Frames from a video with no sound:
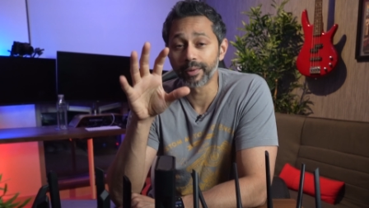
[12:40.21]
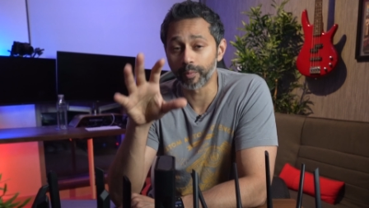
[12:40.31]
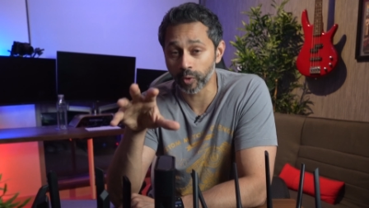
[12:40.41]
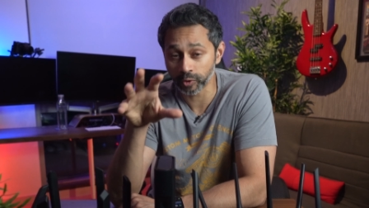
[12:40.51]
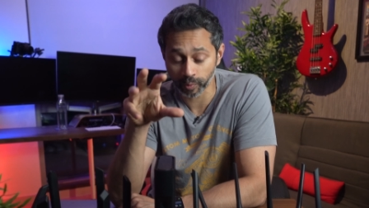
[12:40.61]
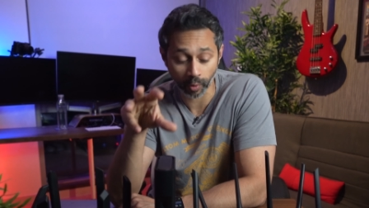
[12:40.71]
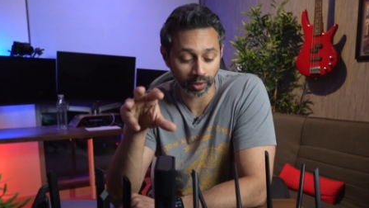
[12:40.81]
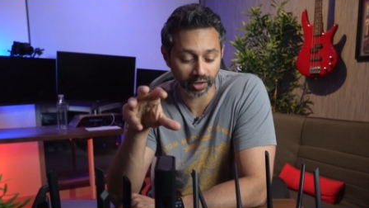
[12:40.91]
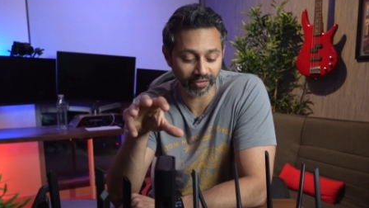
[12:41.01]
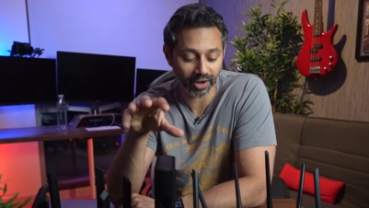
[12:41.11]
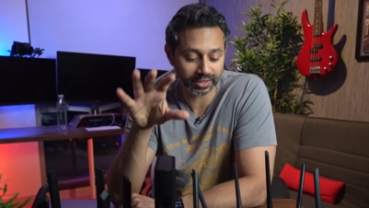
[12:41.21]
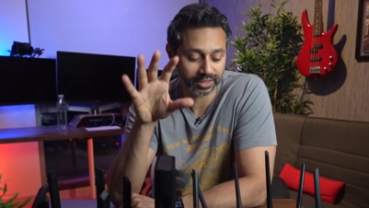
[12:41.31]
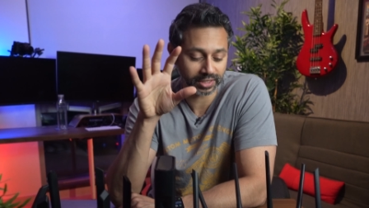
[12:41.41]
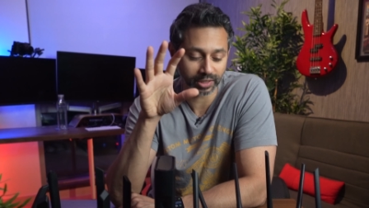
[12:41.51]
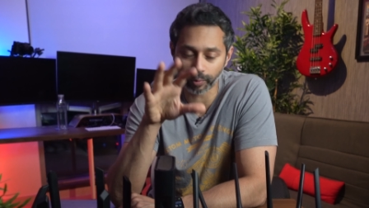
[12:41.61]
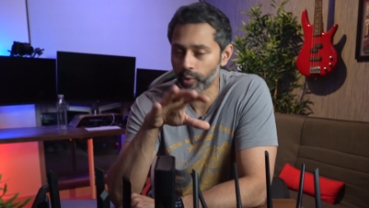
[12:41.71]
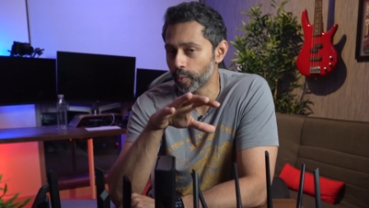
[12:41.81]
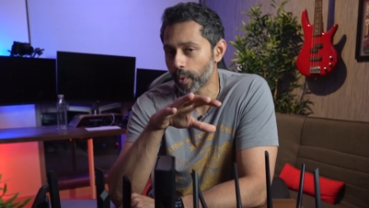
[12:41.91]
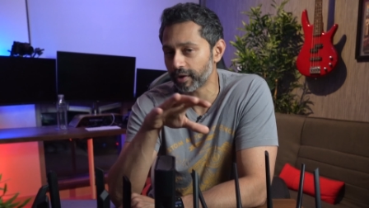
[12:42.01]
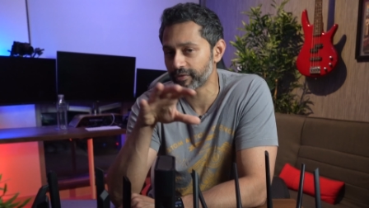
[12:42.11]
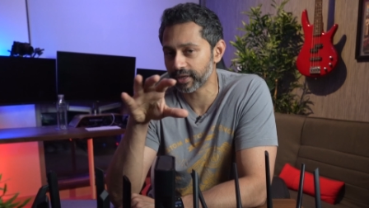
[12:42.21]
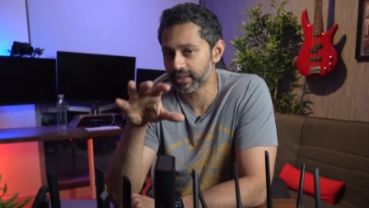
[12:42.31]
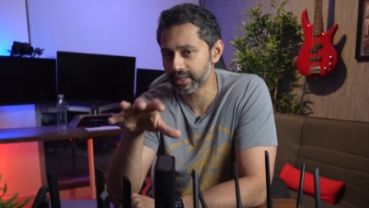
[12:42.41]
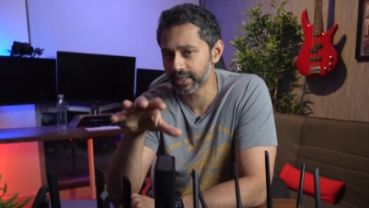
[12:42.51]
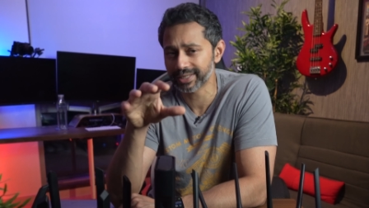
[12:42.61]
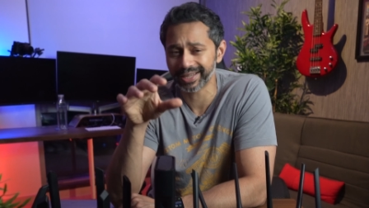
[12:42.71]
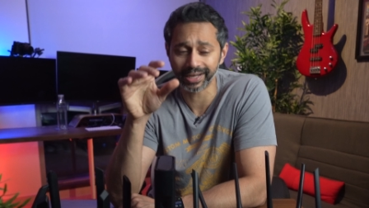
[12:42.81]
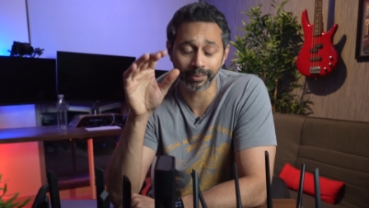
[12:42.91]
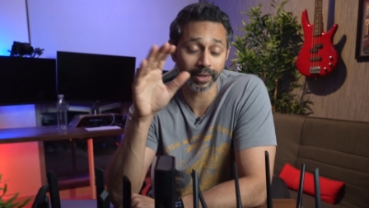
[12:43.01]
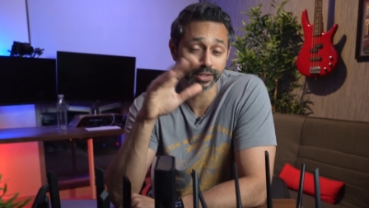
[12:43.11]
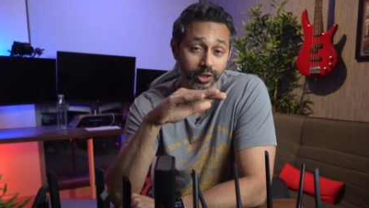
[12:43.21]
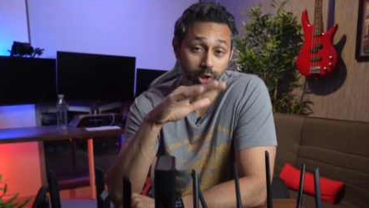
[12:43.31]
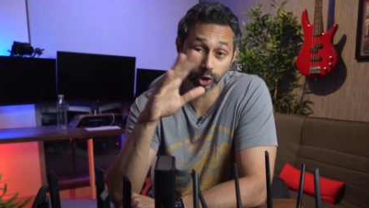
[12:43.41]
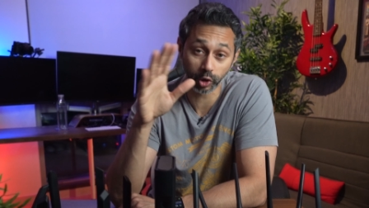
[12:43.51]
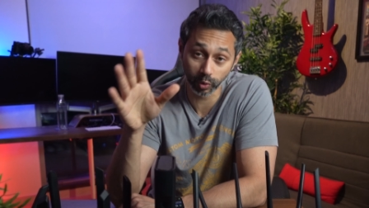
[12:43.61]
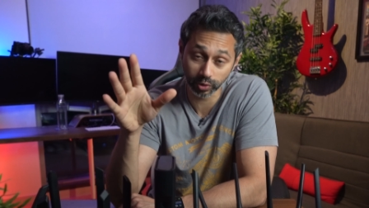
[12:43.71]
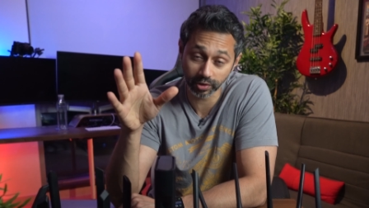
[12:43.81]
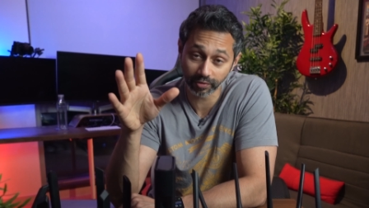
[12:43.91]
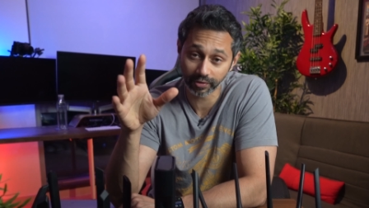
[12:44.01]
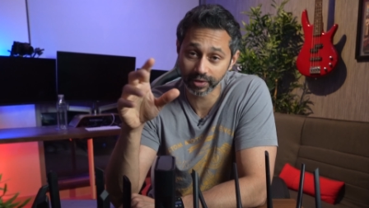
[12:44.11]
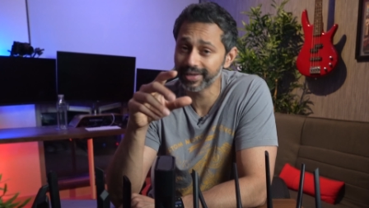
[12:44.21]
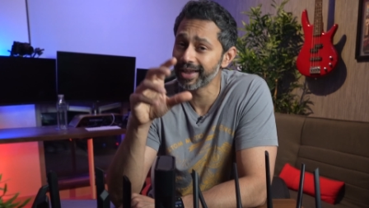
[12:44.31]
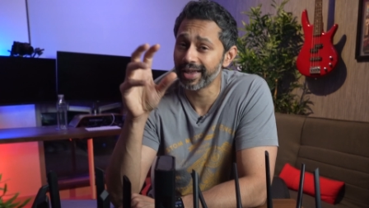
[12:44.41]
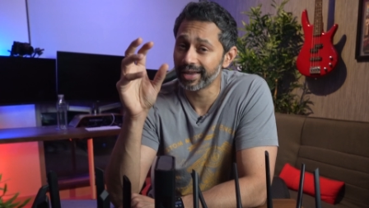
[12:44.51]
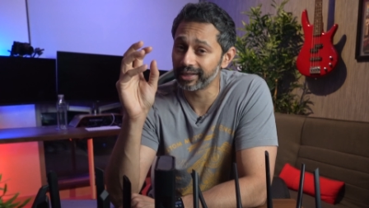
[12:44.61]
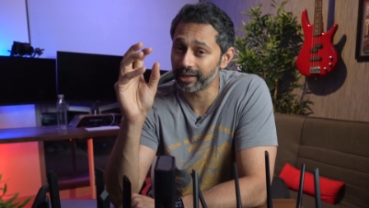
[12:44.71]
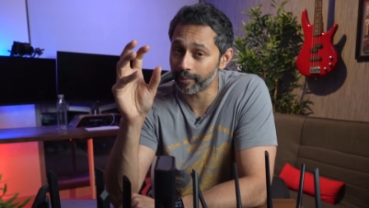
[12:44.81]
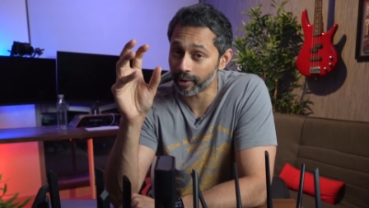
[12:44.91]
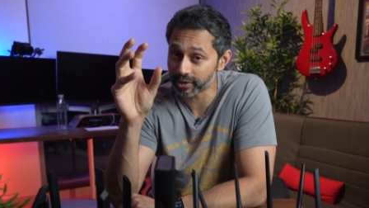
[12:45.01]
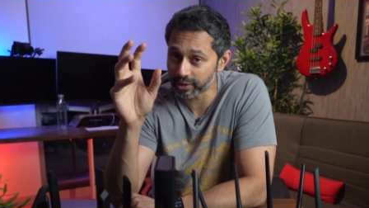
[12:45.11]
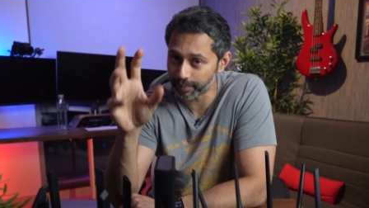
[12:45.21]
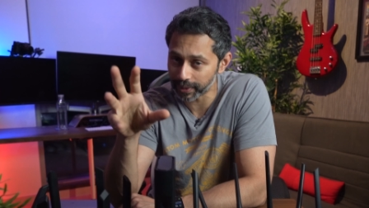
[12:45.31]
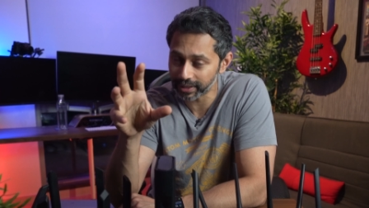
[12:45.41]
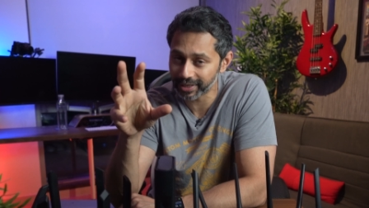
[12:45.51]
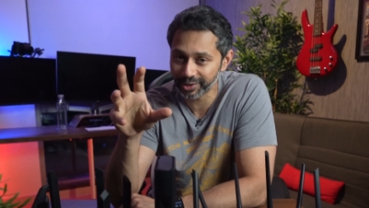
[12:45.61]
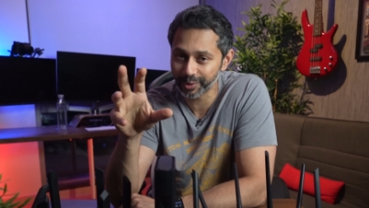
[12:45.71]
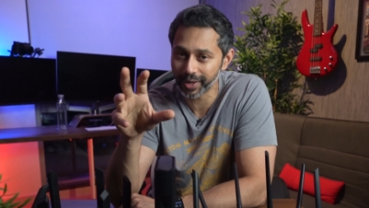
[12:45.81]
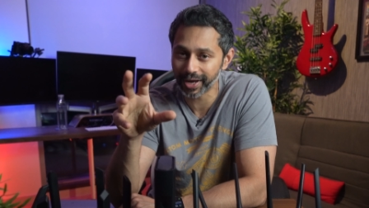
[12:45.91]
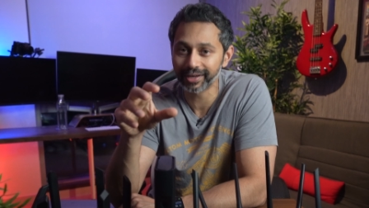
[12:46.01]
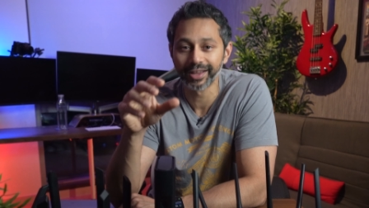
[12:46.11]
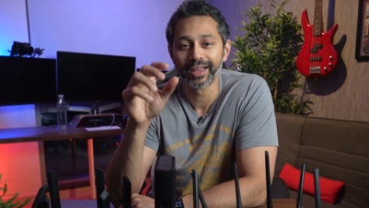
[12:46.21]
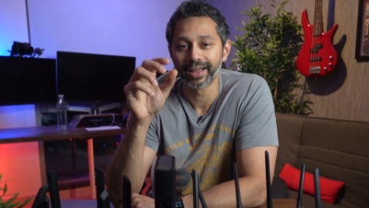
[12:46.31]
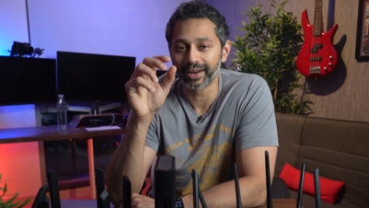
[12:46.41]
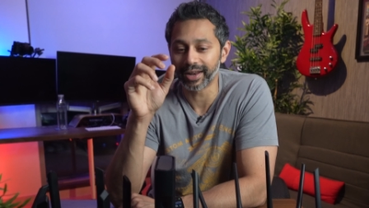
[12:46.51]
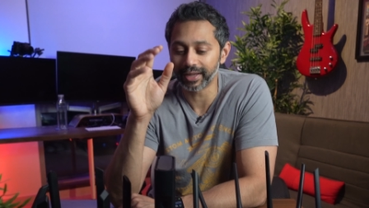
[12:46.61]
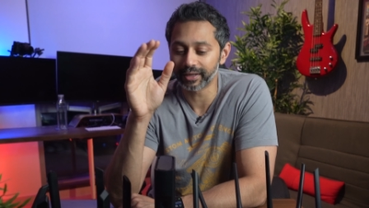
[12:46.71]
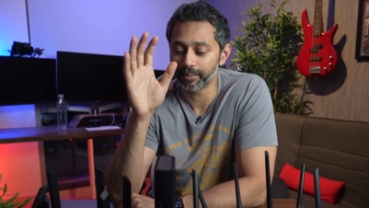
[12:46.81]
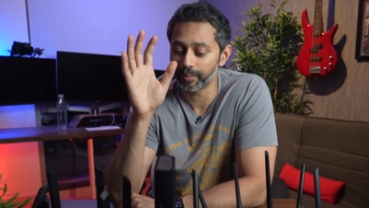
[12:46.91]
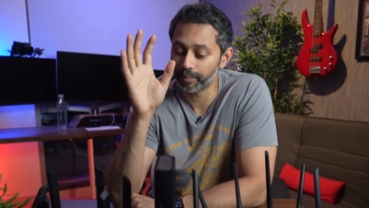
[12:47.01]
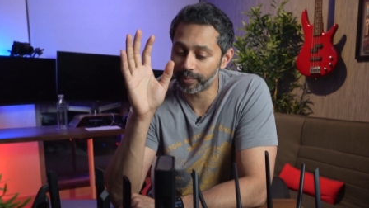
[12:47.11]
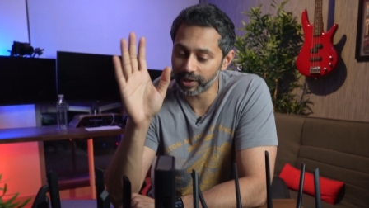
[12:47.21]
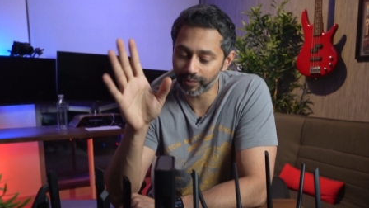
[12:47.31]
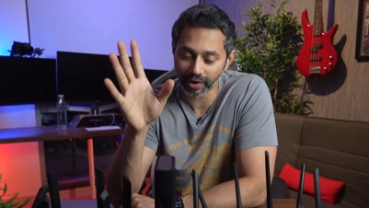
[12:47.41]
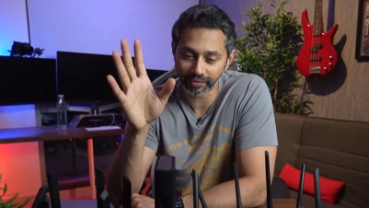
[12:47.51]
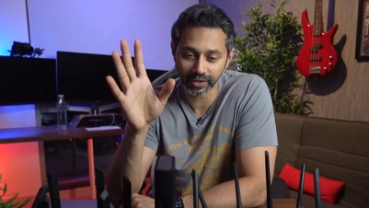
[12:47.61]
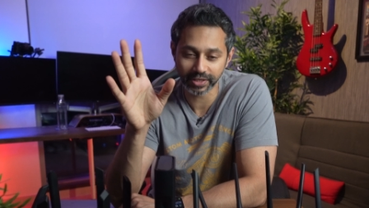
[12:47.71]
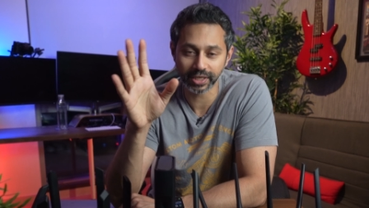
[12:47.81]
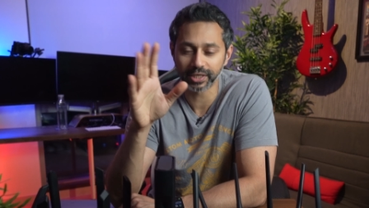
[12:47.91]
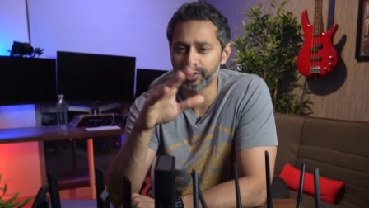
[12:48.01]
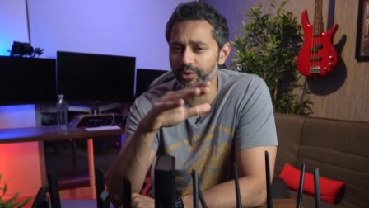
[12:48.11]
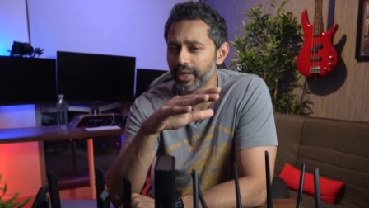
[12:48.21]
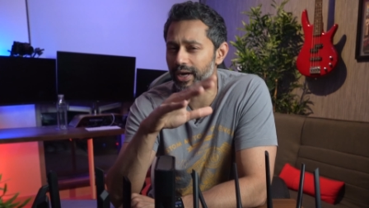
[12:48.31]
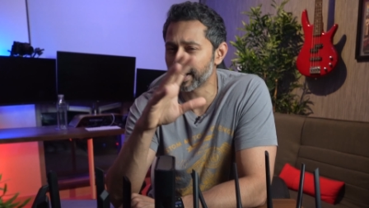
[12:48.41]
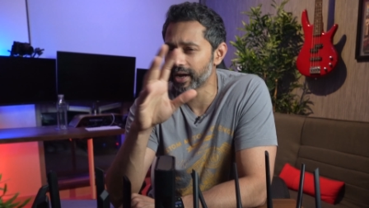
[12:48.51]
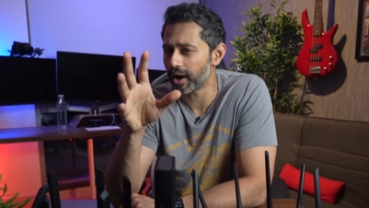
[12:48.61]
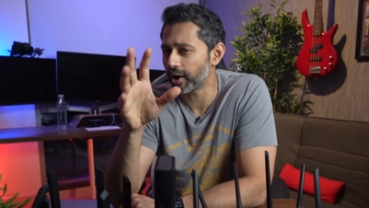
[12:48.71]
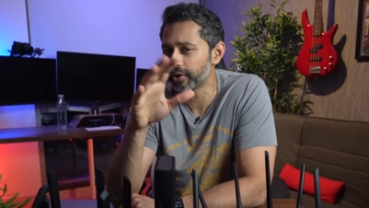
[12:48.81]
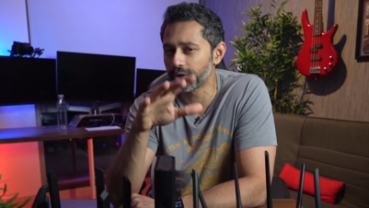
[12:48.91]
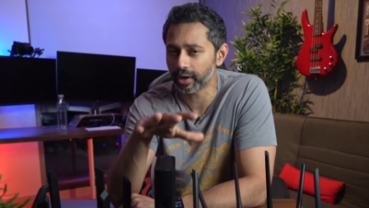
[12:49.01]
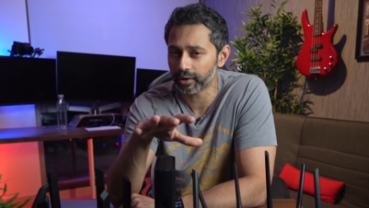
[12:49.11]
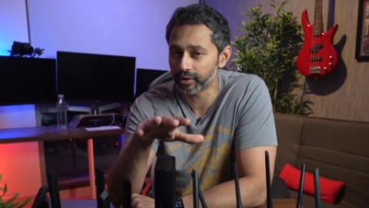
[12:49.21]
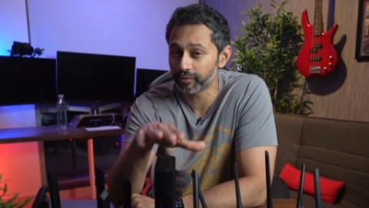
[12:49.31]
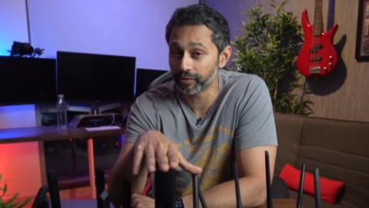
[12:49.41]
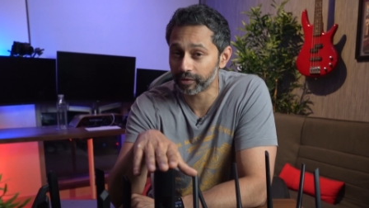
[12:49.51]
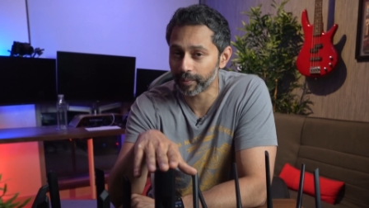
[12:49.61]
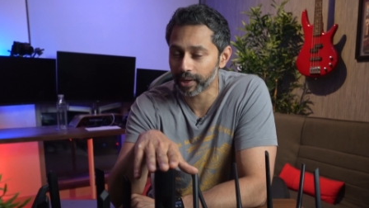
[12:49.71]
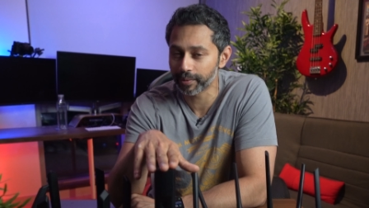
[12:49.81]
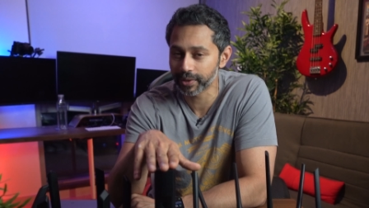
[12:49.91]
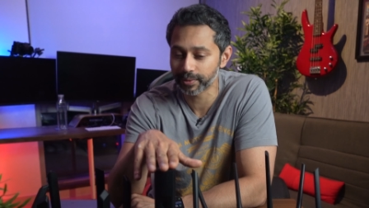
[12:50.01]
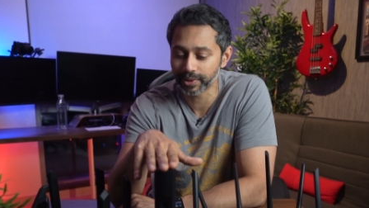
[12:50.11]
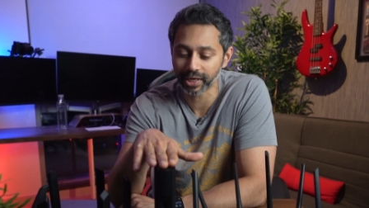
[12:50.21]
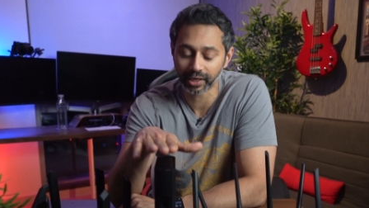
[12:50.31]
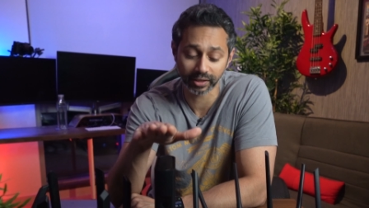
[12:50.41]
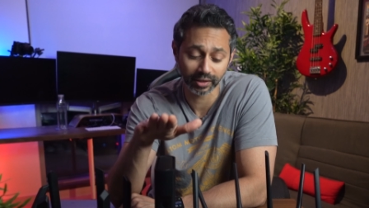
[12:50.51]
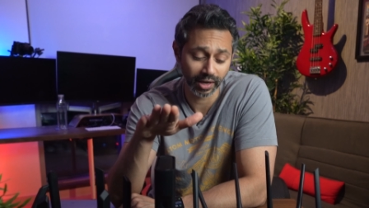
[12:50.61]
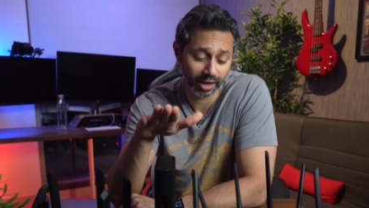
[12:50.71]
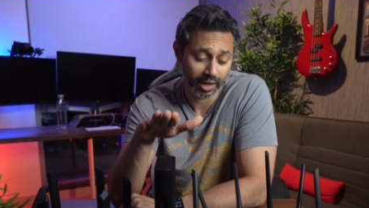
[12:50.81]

Most modern devices support Wi-Fi six, and it makes a huge difference in the amount of speed that you get. Like pre-Wi-Fi six, you'd get like one hundred, one hundred fifty megabits per second.